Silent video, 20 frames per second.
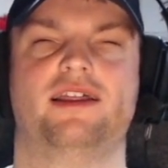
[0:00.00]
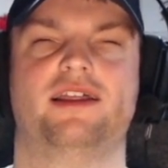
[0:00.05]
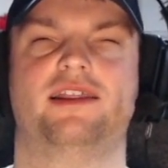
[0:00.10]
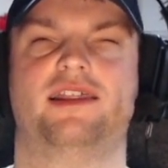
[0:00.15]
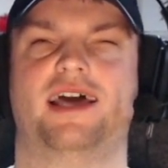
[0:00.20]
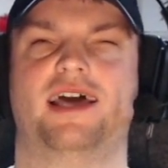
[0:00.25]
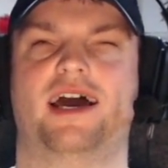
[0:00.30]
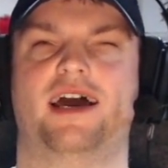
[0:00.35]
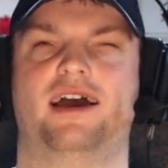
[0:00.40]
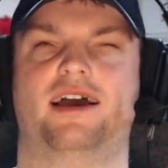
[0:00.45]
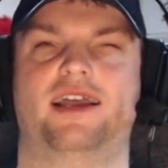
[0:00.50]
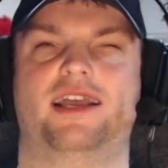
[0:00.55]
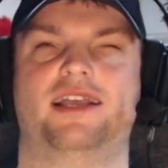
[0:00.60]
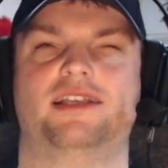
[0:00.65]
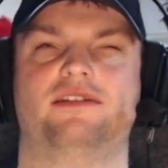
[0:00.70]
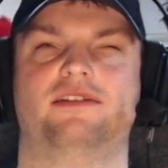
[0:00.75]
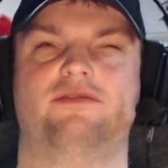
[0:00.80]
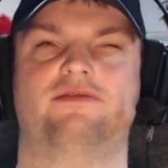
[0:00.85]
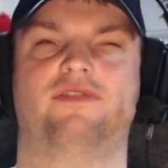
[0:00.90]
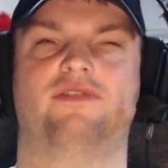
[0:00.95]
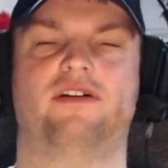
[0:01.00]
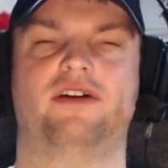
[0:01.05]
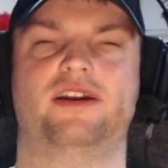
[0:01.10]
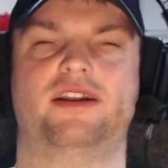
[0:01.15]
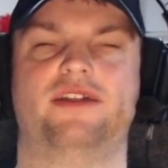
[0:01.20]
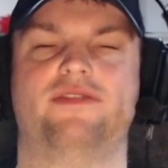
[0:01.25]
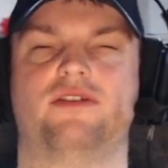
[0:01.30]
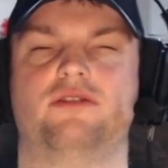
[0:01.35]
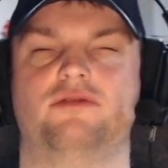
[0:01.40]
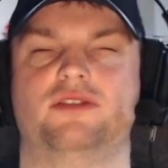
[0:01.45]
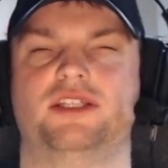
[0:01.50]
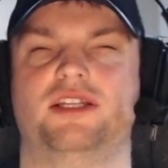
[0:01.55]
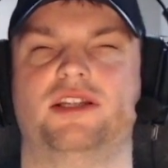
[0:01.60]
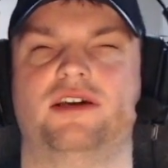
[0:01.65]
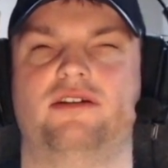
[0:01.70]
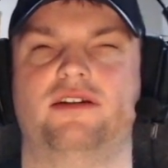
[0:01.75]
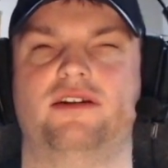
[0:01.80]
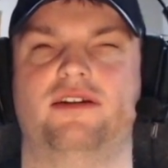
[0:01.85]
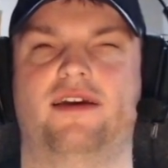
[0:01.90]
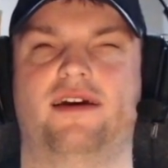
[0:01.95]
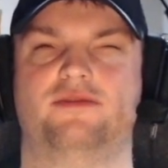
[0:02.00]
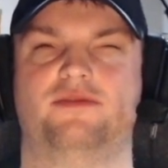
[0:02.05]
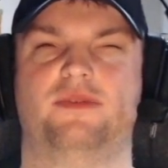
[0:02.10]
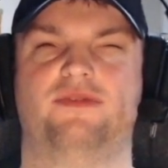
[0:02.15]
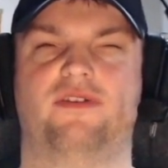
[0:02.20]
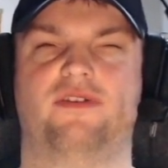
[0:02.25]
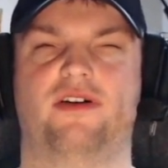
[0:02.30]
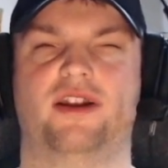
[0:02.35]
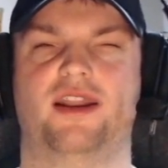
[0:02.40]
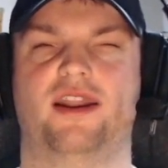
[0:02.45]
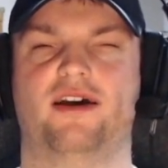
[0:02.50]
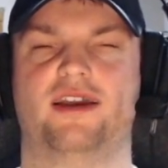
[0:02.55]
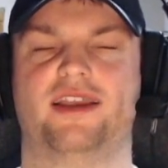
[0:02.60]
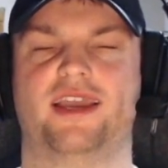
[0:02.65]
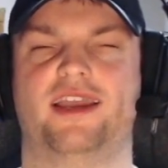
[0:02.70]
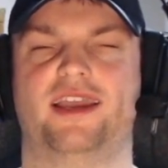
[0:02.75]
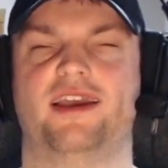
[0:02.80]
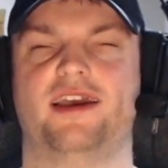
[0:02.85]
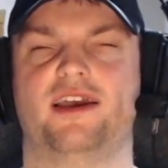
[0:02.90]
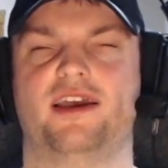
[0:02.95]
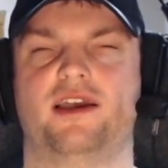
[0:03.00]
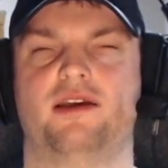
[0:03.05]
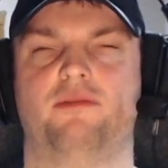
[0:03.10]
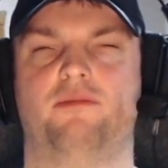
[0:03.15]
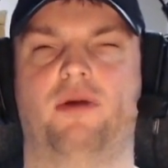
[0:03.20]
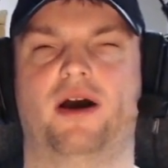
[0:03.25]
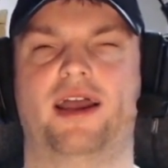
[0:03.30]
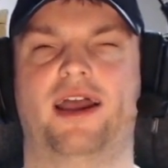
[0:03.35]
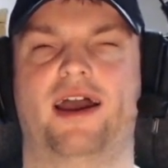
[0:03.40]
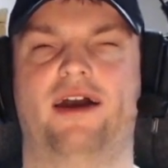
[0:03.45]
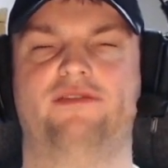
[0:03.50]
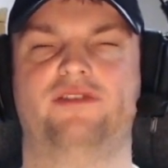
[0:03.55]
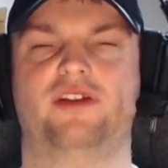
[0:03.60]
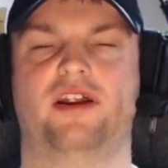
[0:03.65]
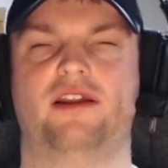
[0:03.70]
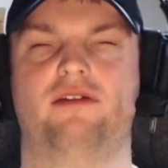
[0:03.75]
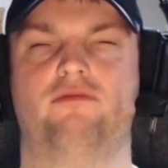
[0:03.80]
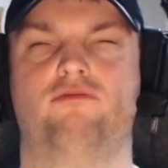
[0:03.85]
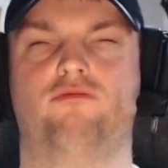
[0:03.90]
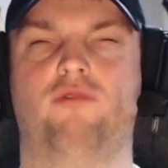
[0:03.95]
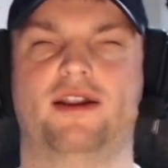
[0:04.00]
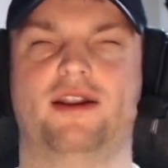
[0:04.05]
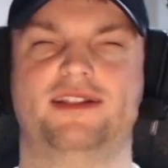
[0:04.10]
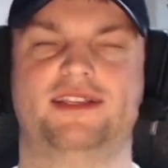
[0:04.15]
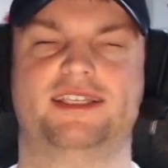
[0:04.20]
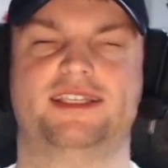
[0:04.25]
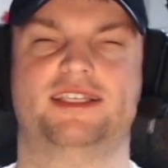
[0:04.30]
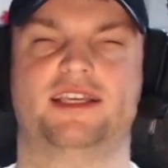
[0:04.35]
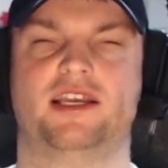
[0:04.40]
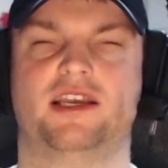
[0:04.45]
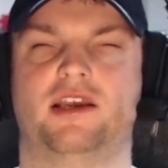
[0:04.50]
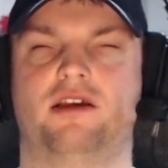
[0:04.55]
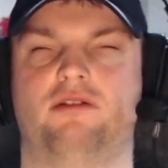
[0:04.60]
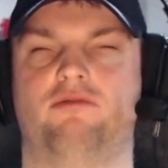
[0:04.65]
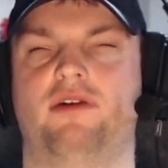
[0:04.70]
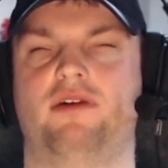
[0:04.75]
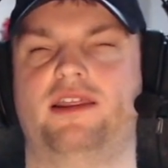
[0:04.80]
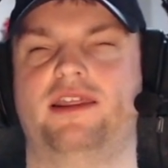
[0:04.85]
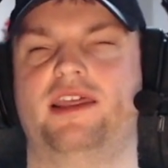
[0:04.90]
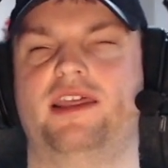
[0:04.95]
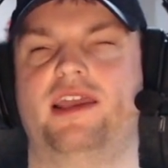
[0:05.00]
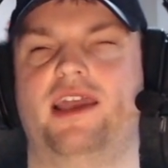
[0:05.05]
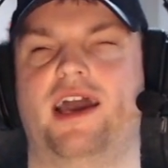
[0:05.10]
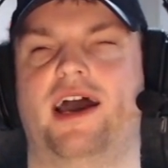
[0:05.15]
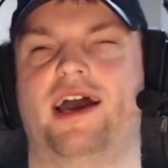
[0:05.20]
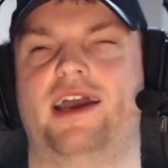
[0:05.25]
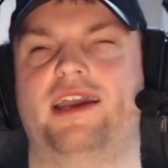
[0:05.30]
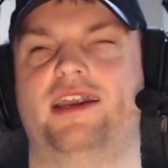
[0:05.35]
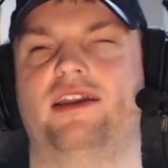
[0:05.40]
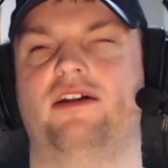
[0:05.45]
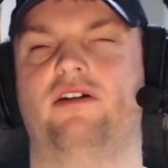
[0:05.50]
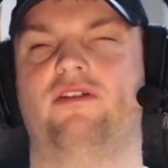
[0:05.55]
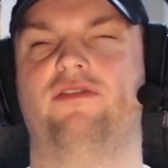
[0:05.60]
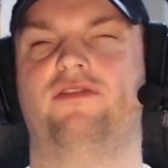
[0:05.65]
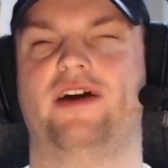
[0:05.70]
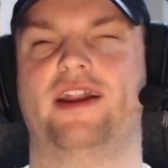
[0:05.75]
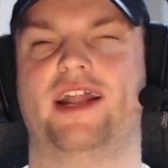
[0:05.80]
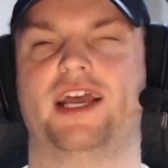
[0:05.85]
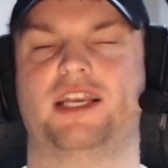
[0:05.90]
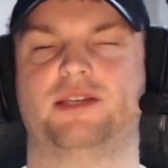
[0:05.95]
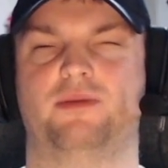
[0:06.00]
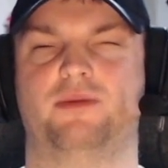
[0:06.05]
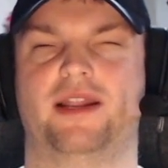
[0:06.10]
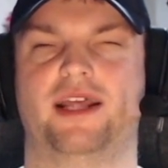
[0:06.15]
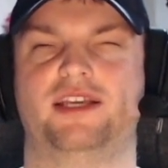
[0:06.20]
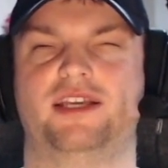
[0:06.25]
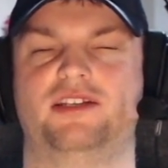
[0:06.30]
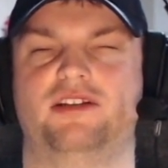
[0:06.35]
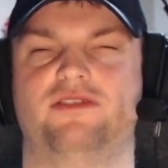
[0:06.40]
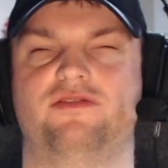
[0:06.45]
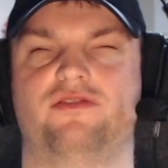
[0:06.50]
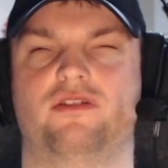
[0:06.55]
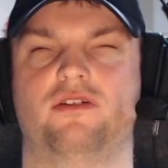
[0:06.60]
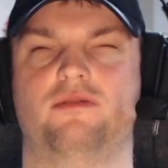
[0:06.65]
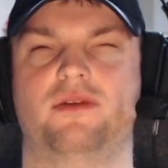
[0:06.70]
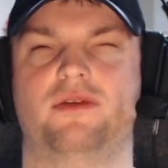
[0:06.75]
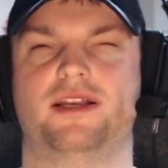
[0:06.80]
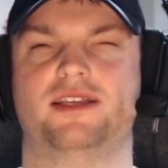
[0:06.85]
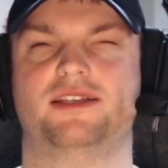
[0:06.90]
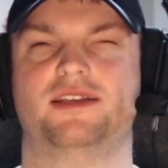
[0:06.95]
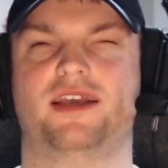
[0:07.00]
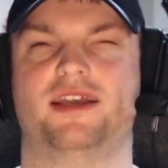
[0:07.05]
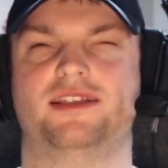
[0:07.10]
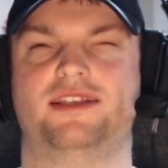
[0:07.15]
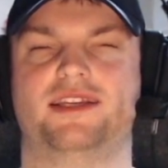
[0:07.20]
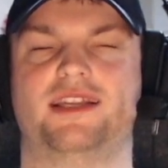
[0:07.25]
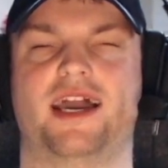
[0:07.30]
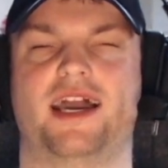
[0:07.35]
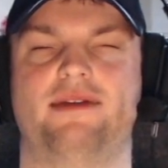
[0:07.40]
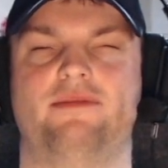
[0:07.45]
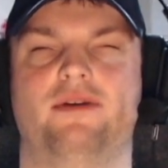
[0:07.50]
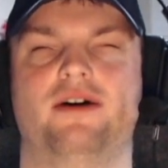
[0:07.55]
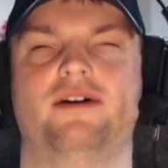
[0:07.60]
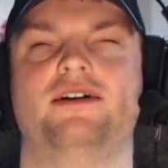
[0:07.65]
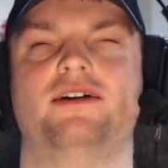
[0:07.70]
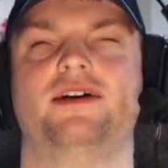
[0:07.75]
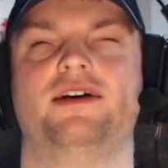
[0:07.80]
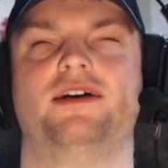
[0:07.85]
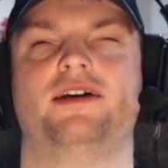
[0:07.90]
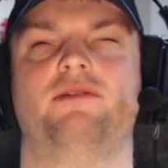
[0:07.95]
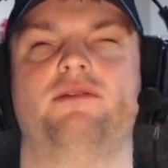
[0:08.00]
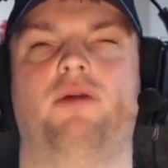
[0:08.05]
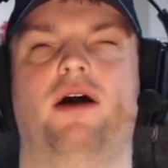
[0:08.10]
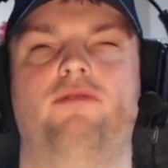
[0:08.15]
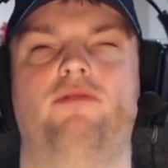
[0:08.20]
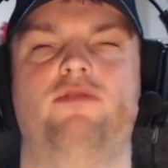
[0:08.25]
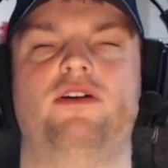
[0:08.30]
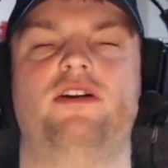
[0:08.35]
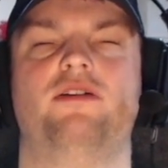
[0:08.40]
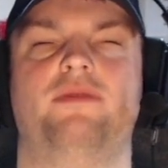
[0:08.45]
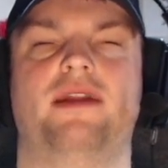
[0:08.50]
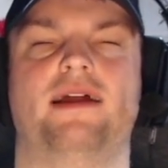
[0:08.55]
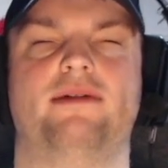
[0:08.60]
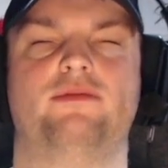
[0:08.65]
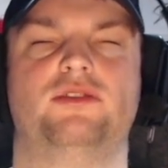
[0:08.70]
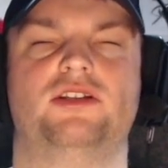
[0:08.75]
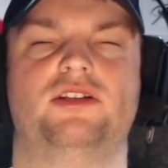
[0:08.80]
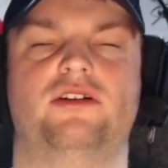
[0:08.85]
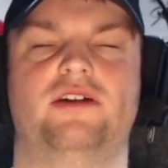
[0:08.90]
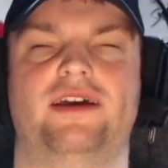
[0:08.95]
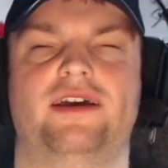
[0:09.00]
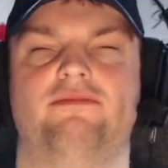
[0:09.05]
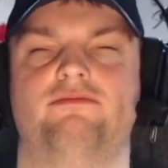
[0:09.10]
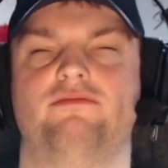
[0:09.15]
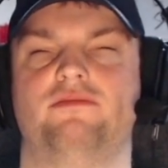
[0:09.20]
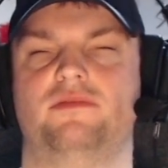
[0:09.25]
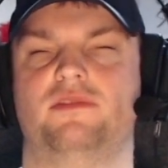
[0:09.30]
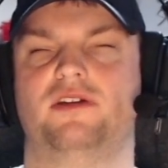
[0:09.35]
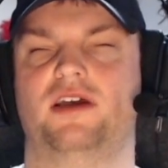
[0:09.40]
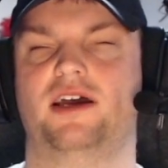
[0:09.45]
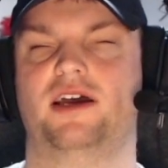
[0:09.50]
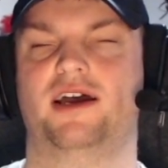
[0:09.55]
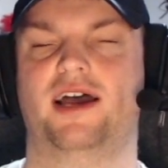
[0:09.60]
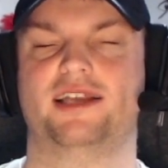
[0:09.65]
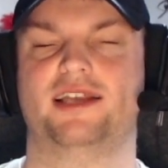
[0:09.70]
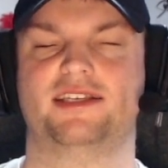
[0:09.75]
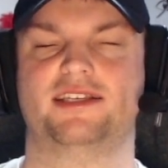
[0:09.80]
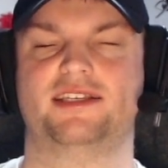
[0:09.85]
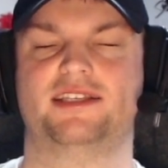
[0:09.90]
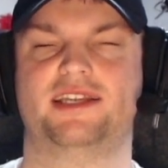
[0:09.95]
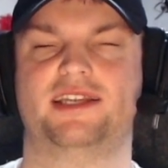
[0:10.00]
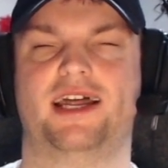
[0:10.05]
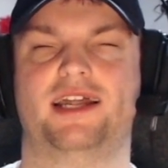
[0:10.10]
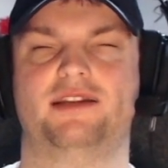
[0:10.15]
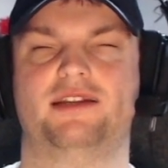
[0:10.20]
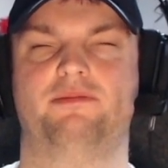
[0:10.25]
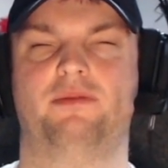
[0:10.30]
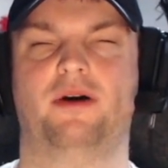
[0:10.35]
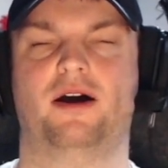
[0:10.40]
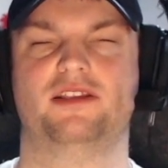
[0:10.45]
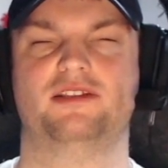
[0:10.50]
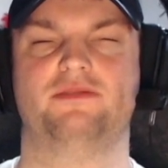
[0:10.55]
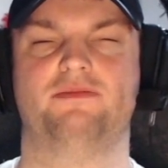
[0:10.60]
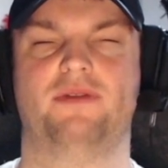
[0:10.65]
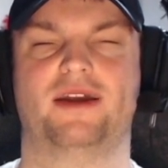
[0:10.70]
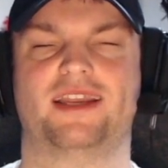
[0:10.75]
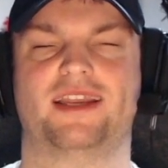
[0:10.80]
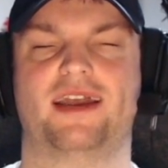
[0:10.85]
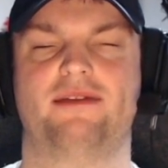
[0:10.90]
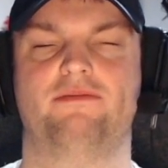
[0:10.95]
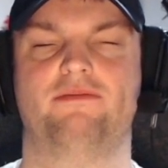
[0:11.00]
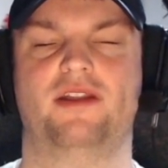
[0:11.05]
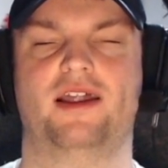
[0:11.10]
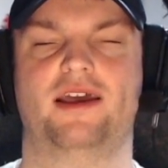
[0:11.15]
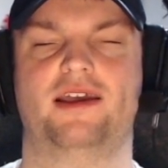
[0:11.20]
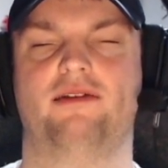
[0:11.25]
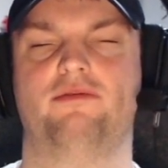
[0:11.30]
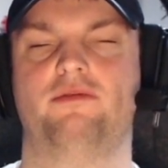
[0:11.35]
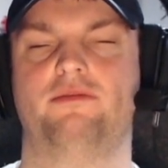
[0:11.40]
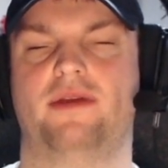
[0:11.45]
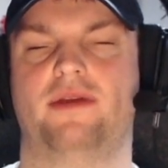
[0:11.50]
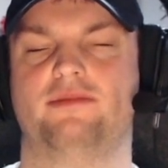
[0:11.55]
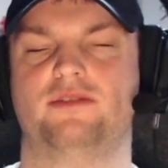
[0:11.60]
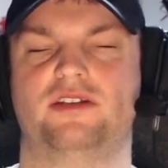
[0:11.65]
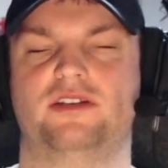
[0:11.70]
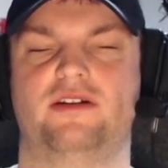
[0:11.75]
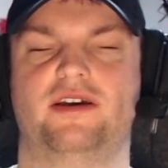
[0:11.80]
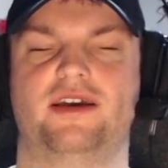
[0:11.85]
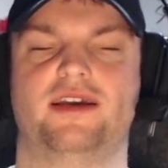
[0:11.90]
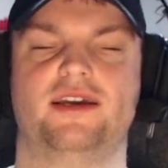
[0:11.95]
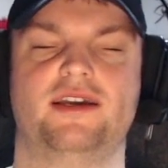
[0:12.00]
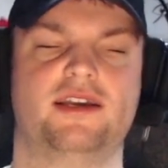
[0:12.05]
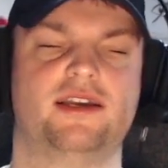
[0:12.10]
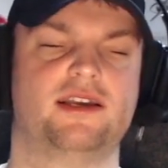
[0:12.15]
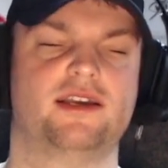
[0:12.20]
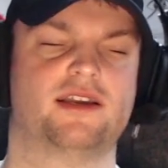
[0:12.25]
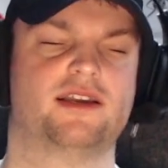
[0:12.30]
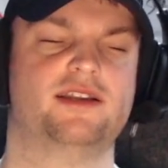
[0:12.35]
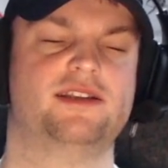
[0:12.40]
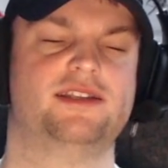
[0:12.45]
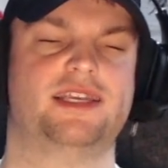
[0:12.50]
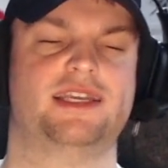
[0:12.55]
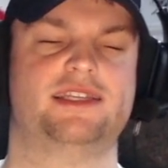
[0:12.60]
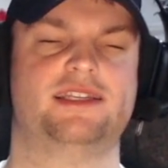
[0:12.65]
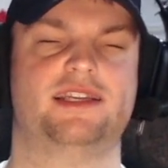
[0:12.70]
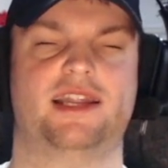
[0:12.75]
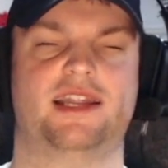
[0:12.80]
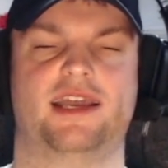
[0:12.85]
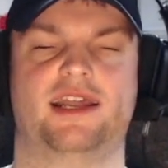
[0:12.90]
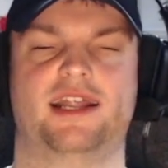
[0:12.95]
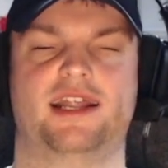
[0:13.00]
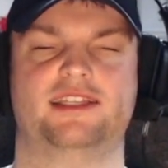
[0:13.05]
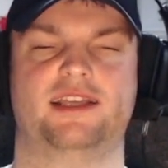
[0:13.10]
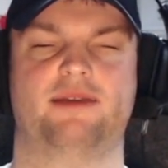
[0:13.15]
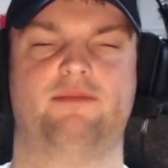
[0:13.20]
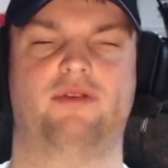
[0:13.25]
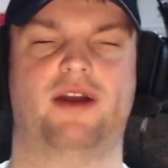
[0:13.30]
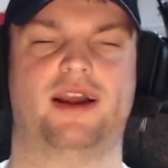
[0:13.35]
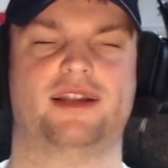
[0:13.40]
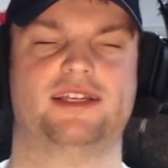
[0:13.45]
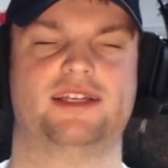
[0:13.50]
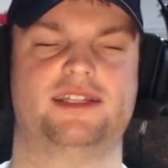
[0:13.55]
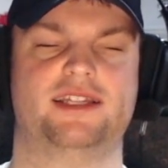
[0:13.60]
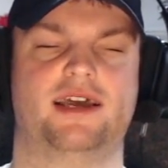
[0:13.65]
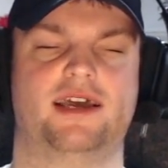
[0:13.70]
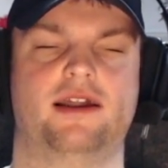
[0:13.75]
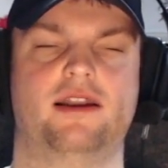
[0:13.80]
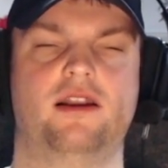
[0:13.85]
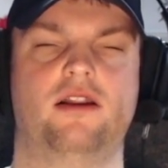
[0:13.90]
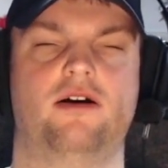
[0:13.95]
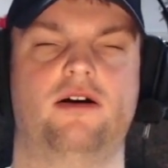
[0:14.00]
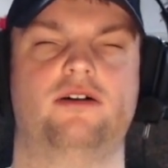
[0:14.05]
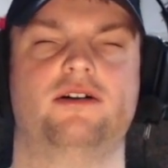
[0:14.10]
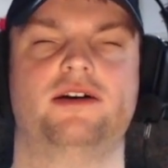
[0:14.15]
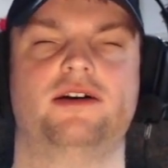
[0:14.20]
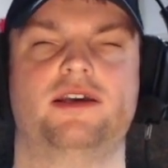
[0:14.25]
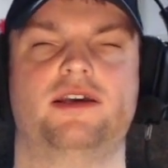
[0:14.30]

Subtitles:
That is very difficult to do, and you have to be very lucky, but I have done it once with the aid of an explanation from a sighted gamer, but I wouldn't have been able to do it as a standard part of my gameplay. I wouldn't be able to do it consistently unless I practiced it a lot.